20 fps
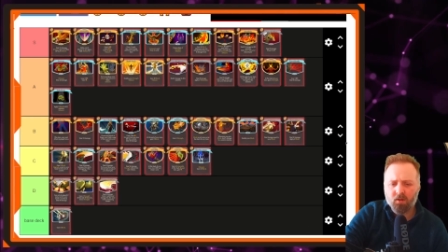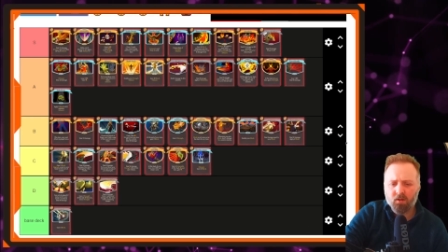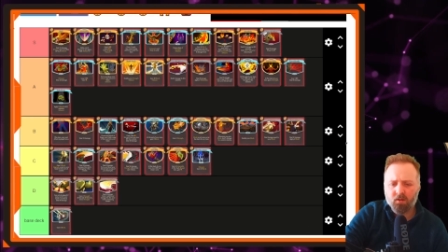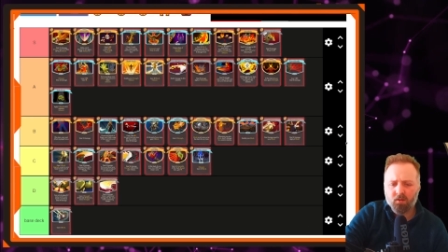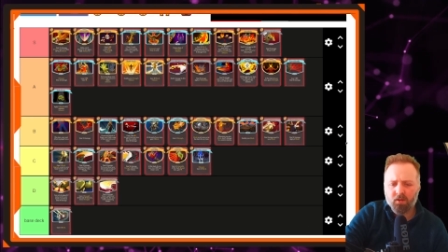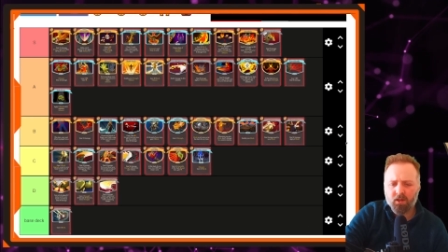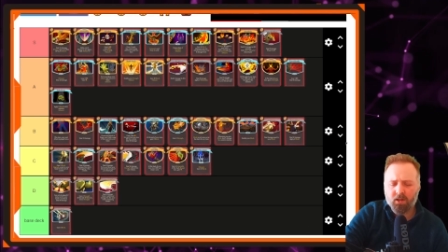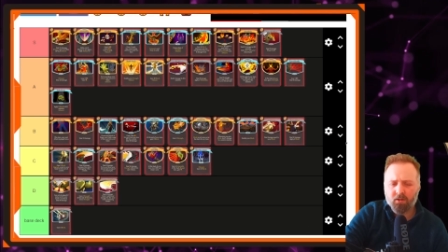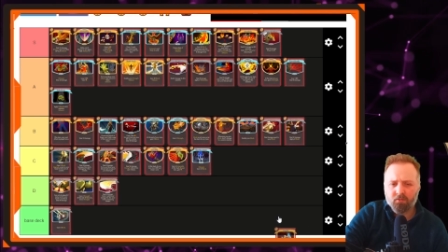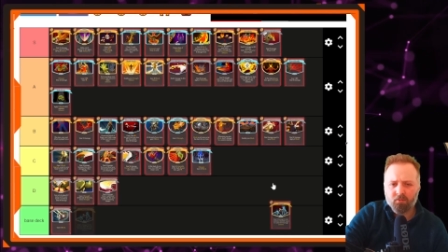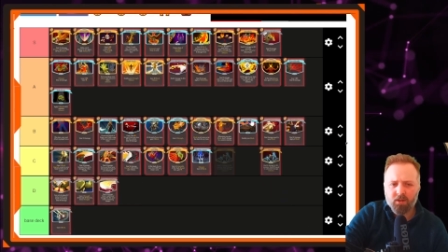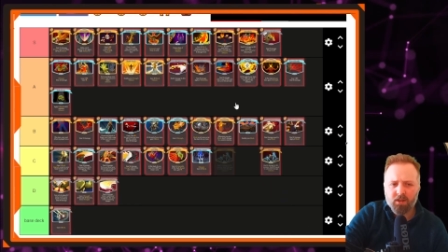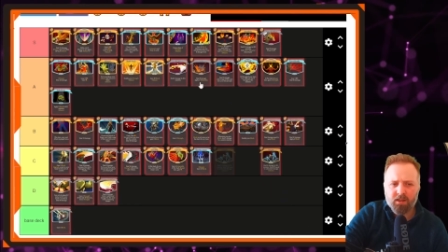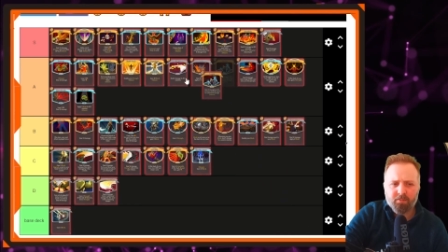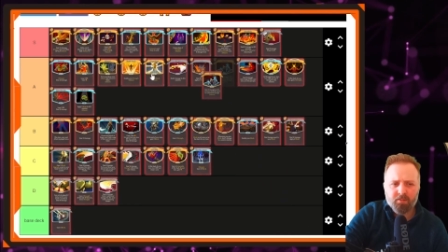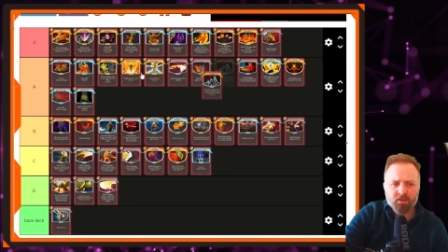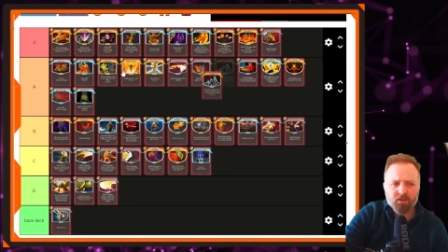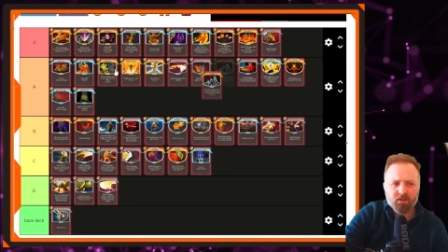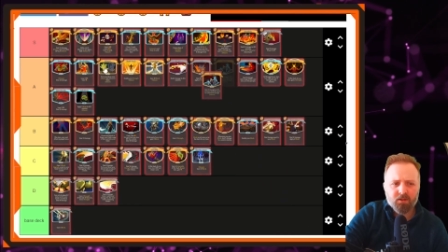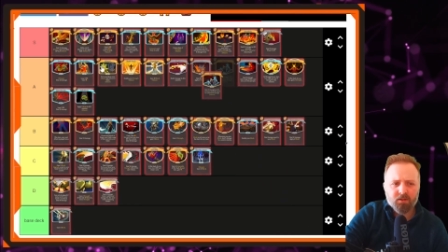Now,
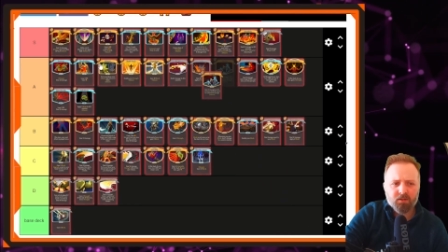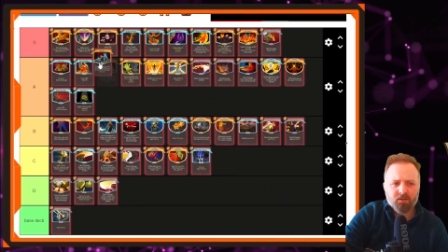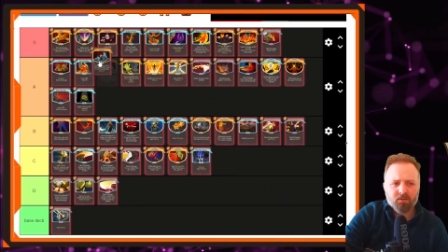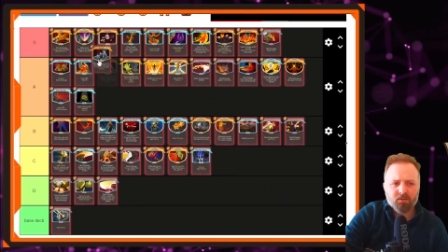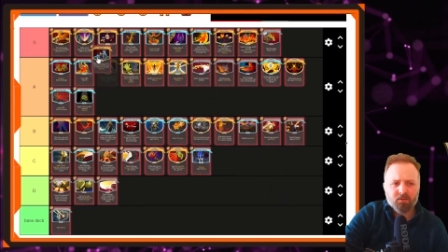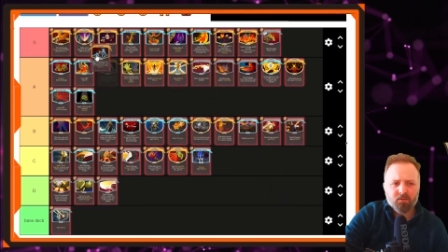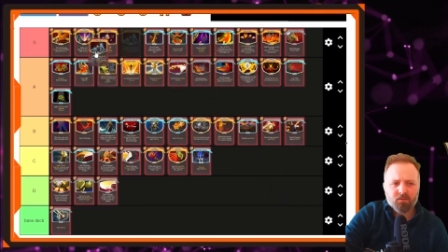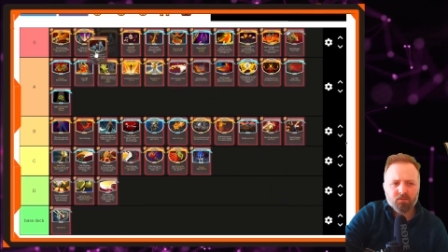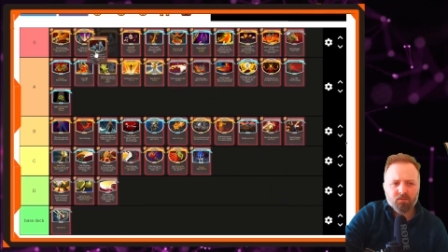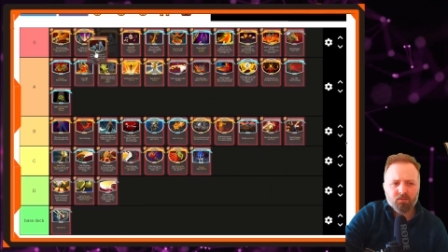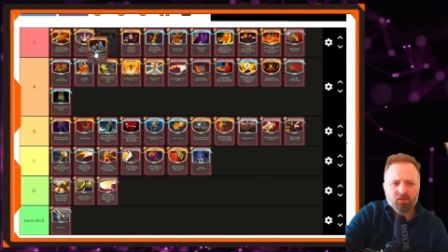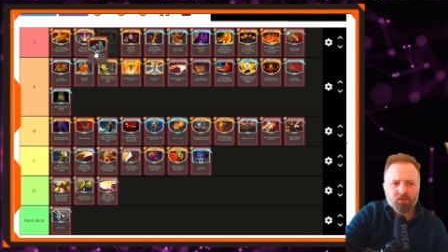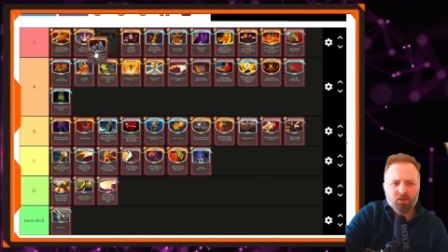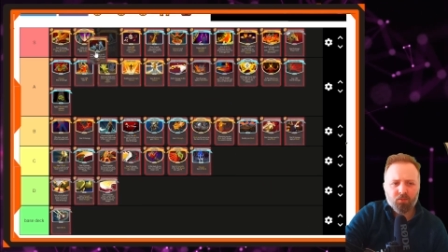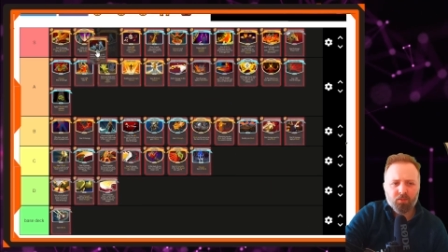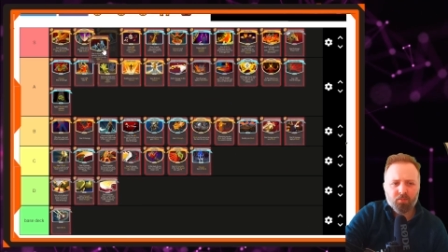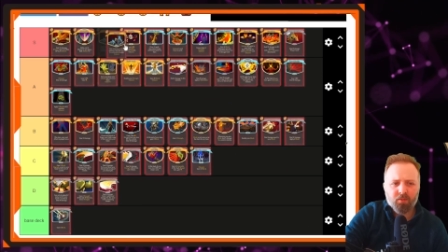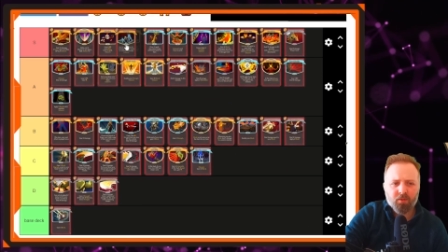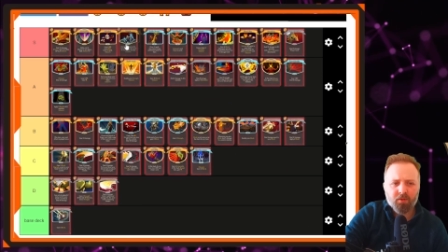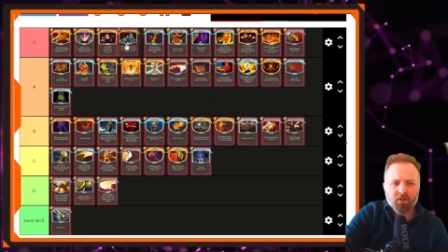Reaper. Do
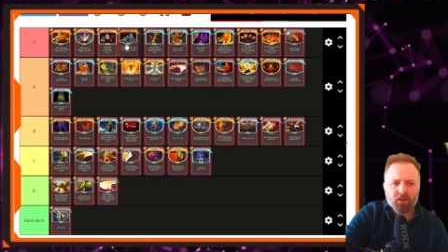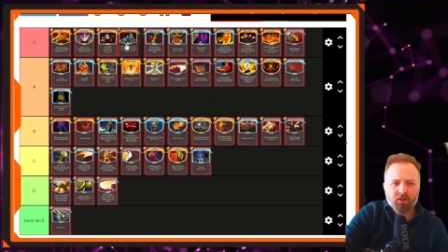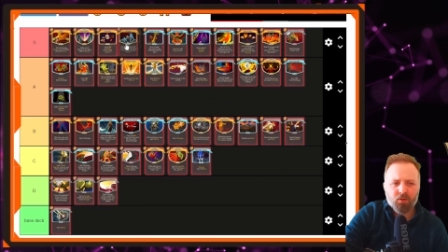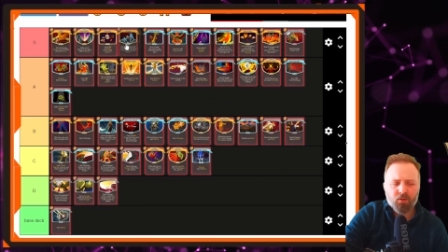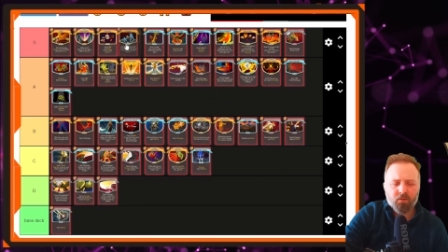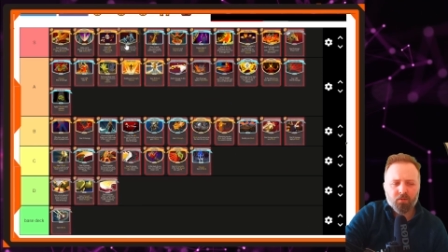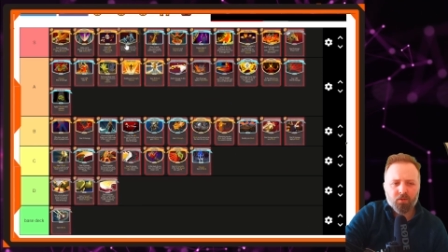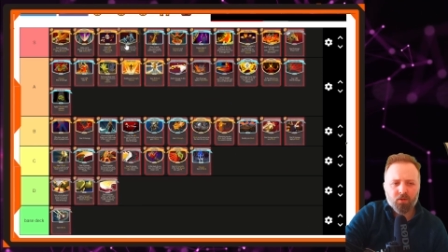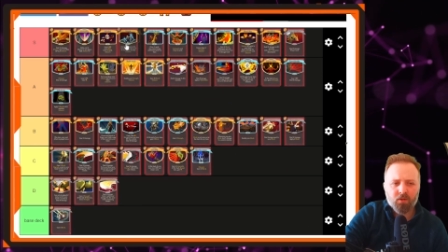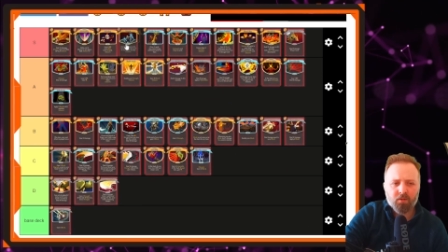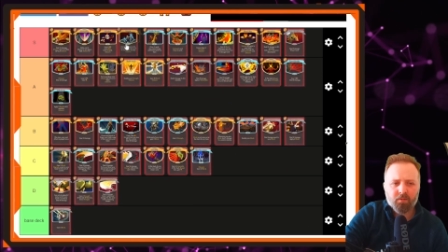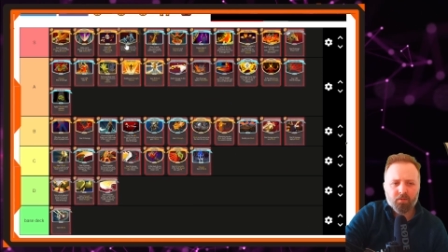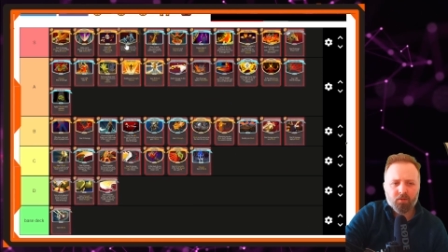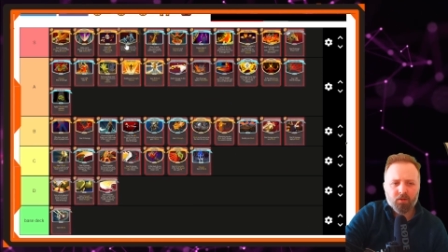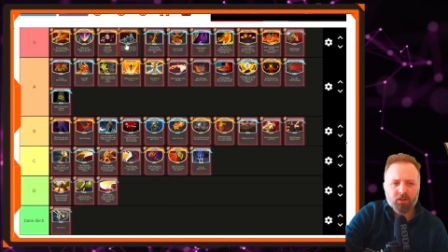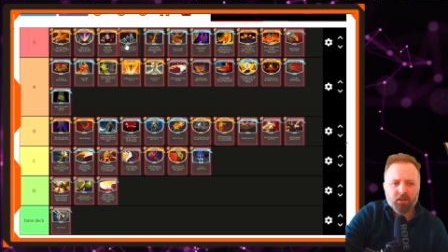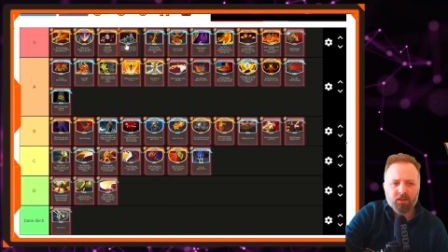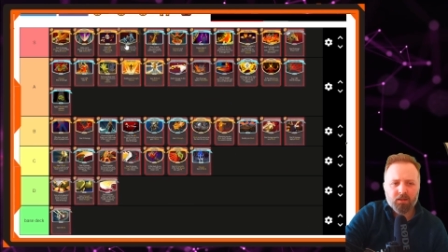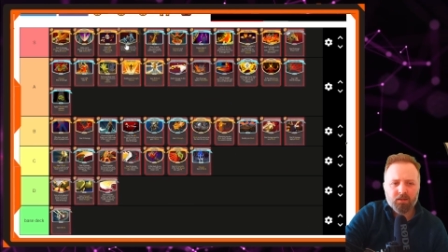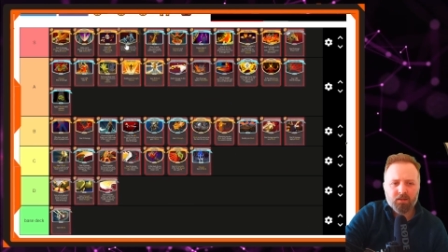we put that over
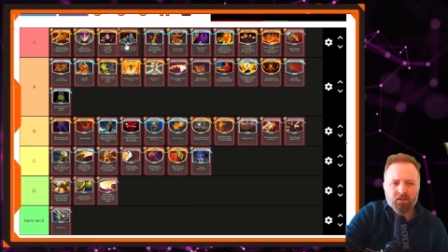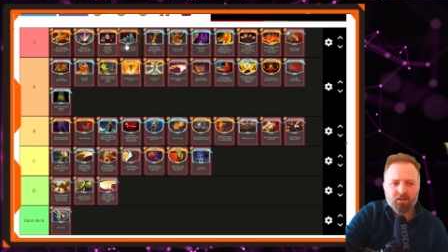Offering?